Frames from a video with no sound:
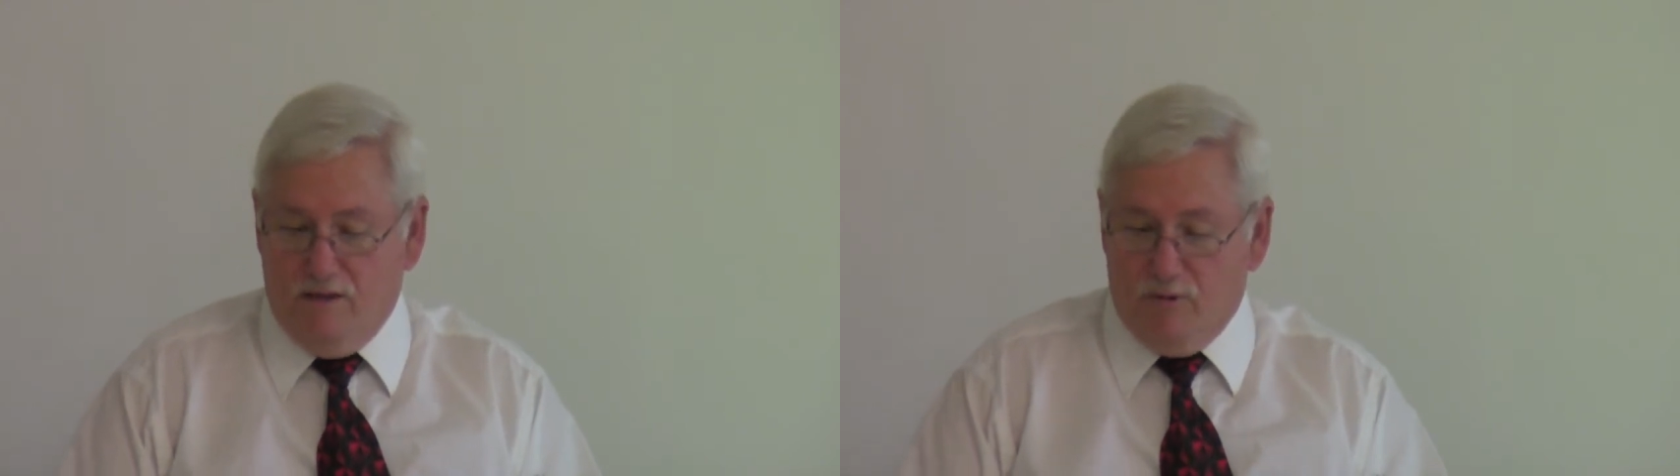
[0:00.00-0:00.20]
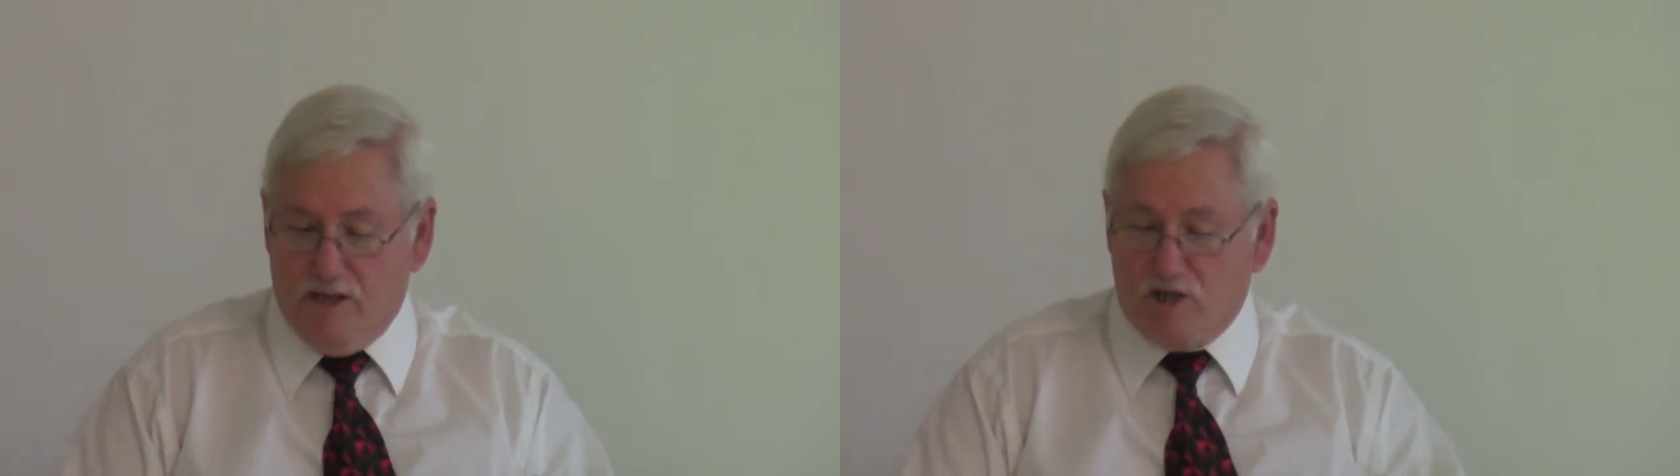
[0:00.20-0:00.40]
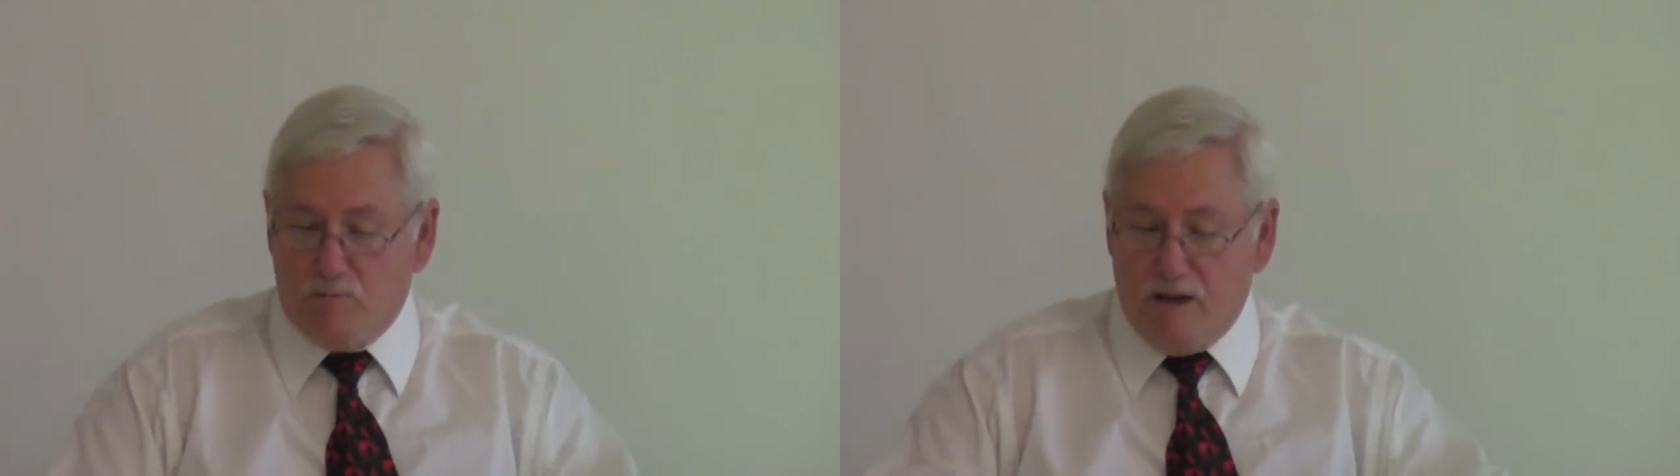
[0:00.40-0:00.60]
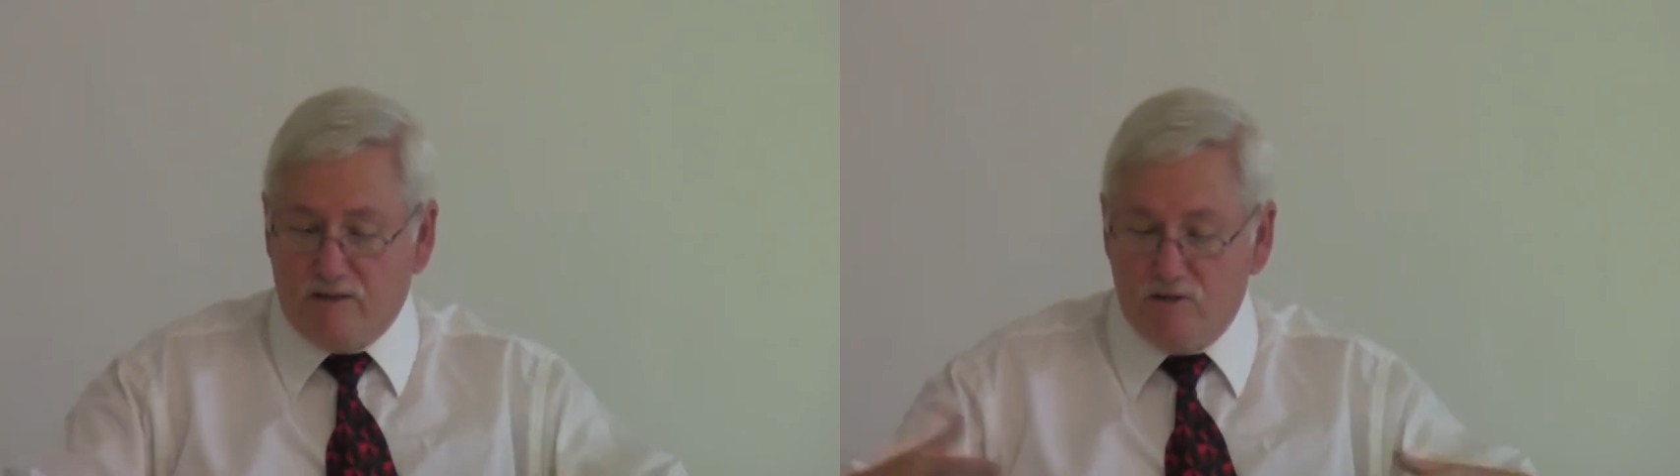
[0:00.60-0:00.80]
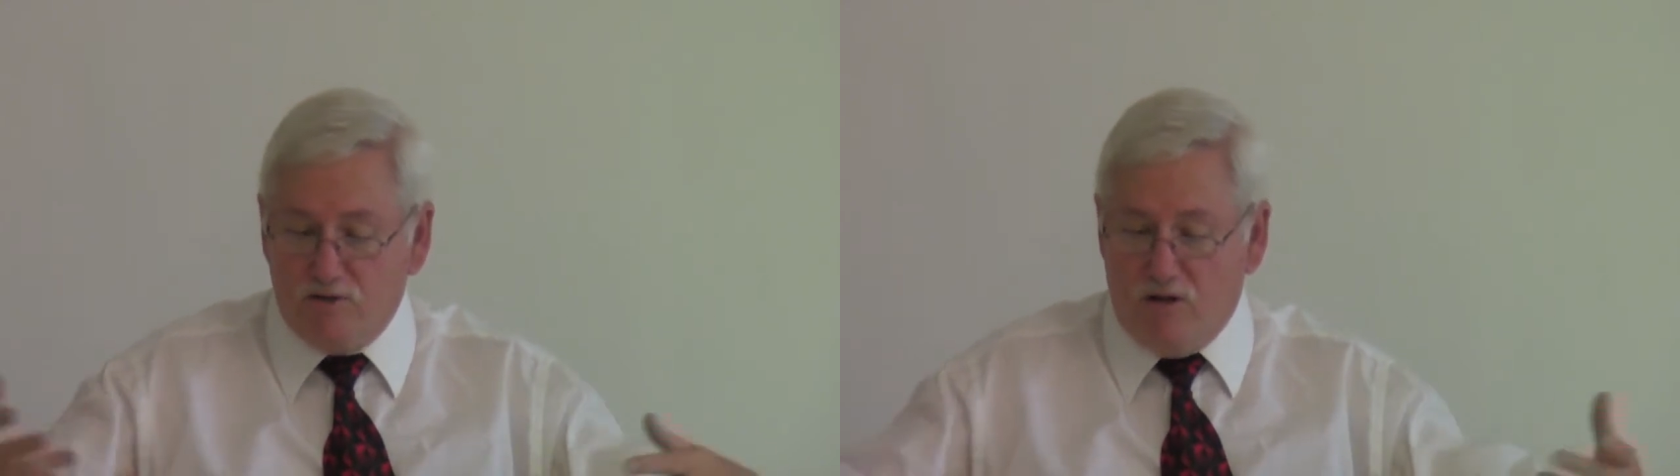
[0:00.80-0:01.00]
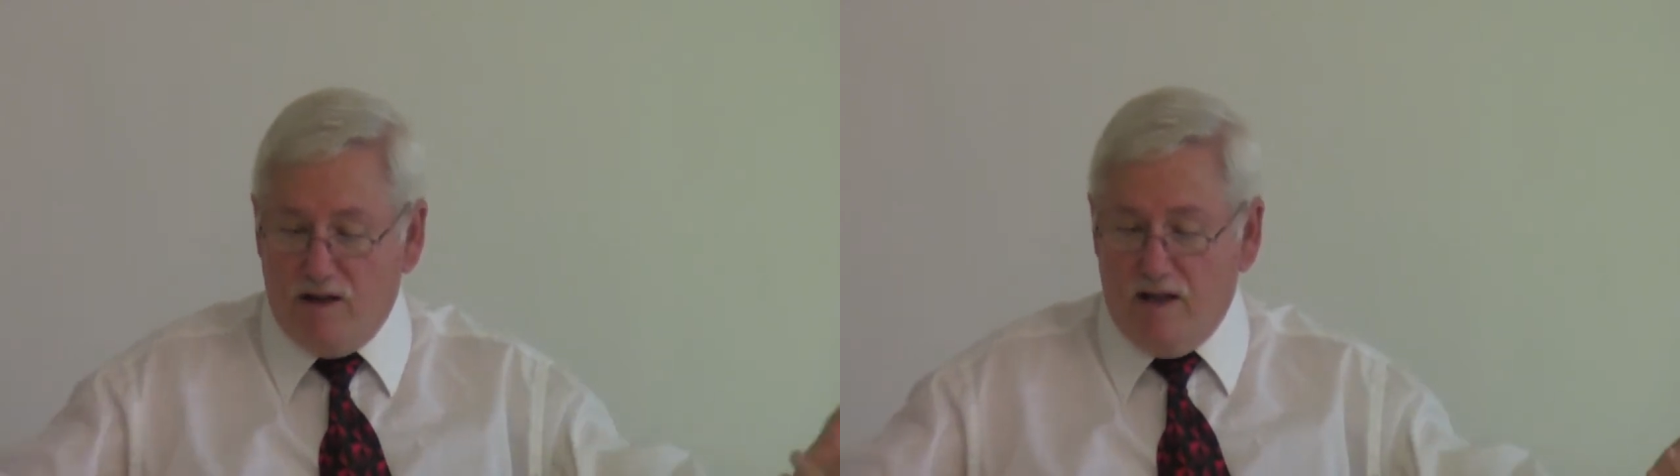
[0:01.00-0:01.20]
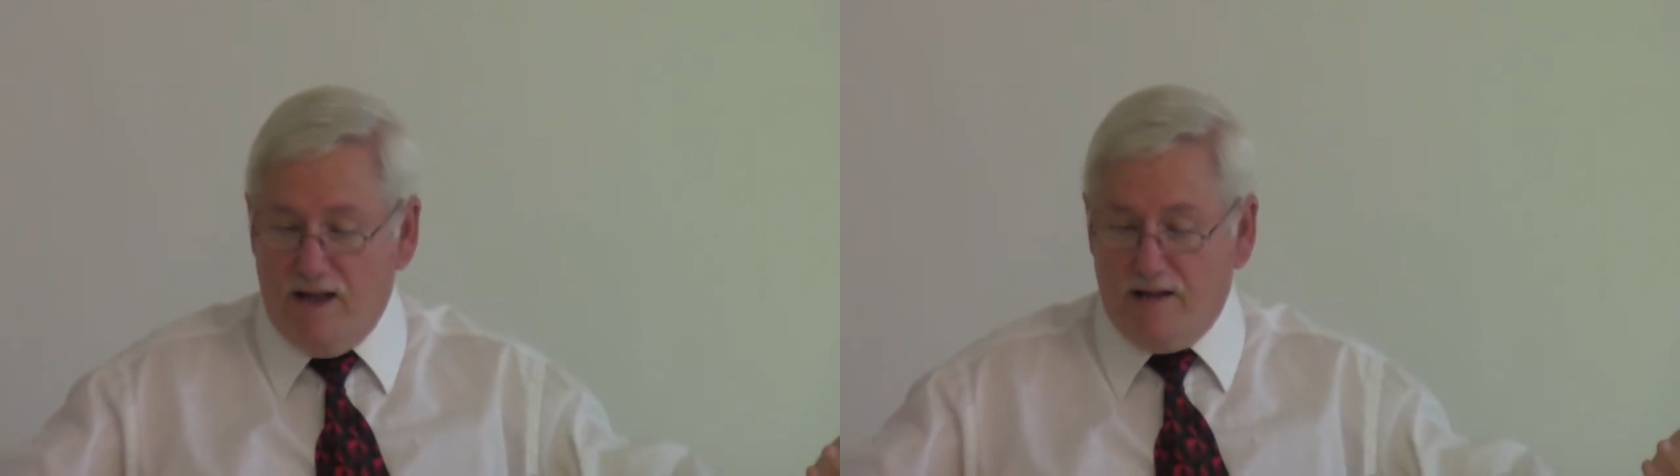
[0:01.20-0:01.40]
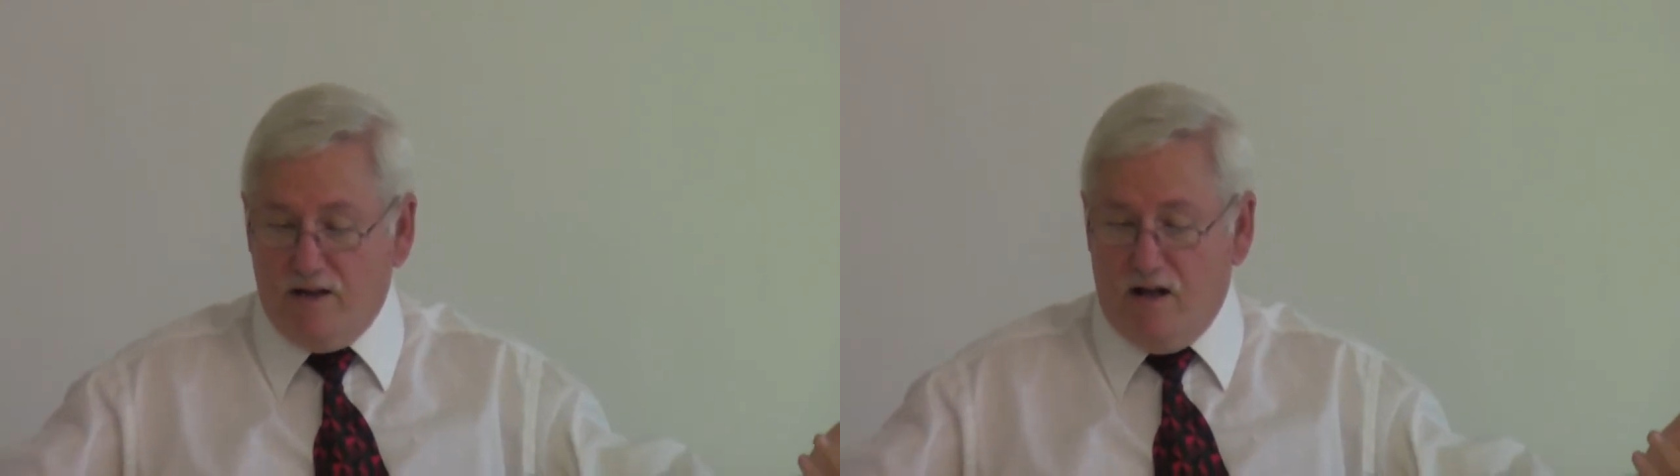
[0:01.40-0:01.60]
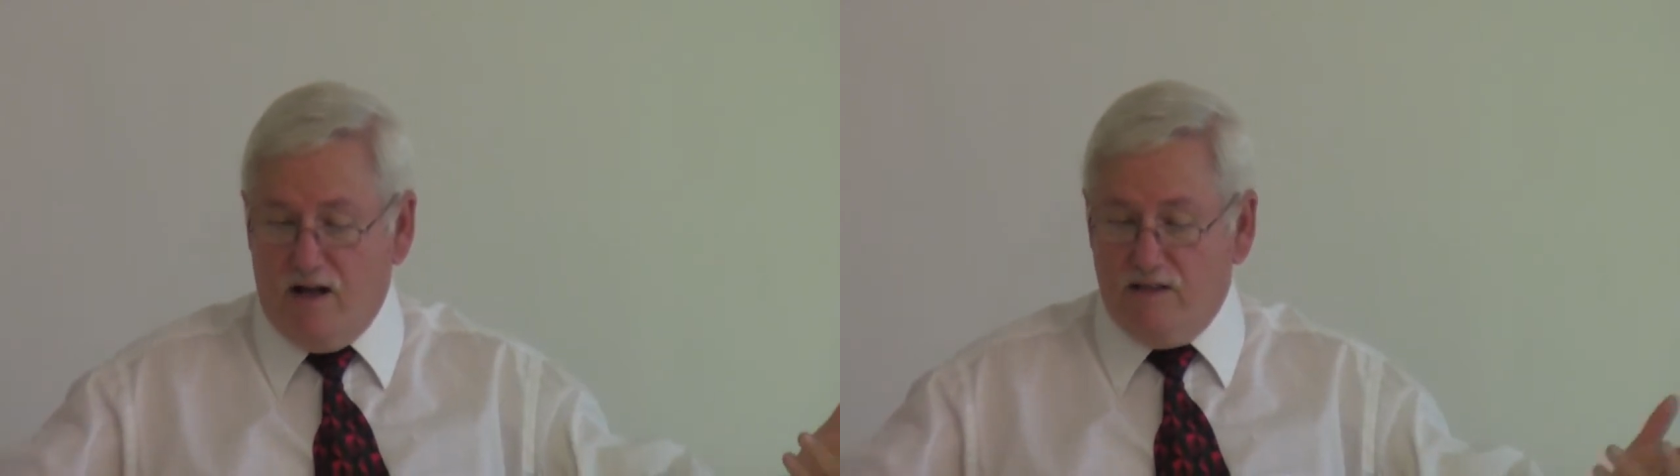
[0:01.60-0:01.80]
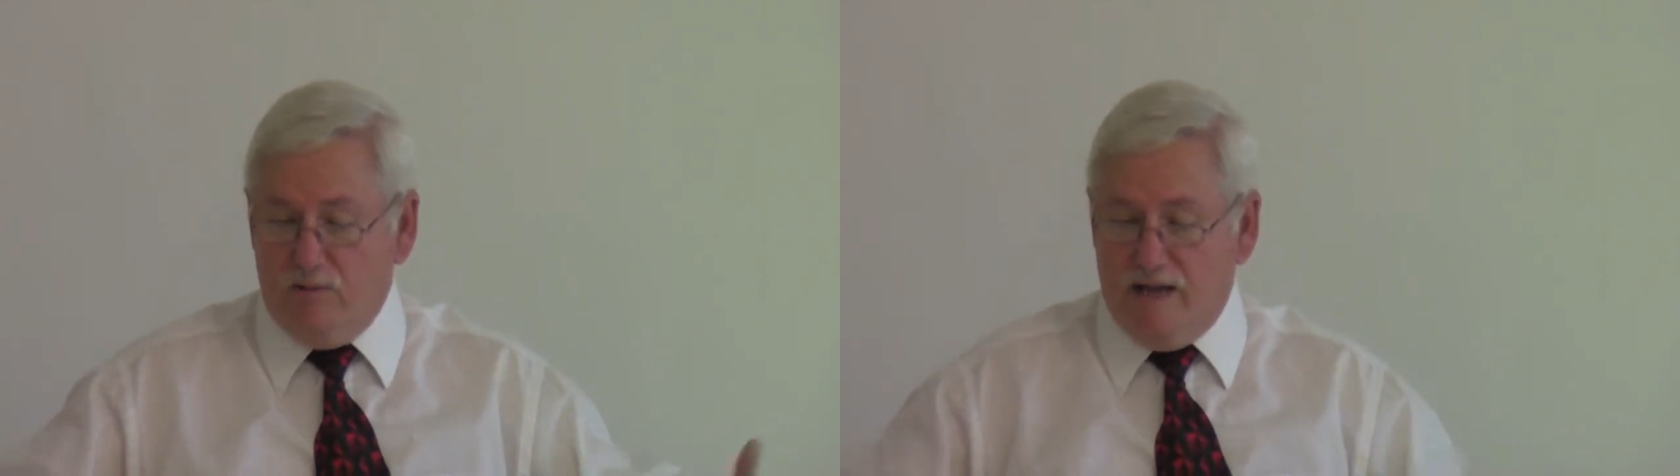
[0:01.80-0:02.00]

If we expect to draw nigh to God,